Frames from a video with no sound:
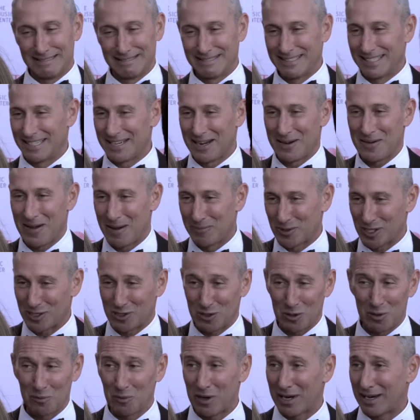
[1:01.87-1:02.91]
You know, I'm just
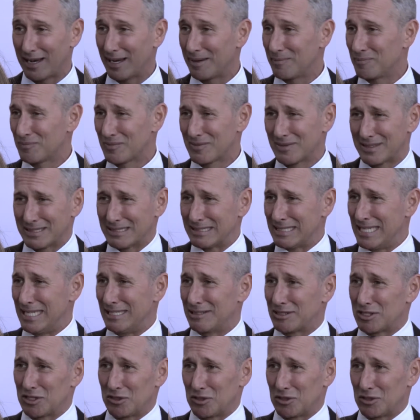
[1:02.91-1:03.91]
doing what I need to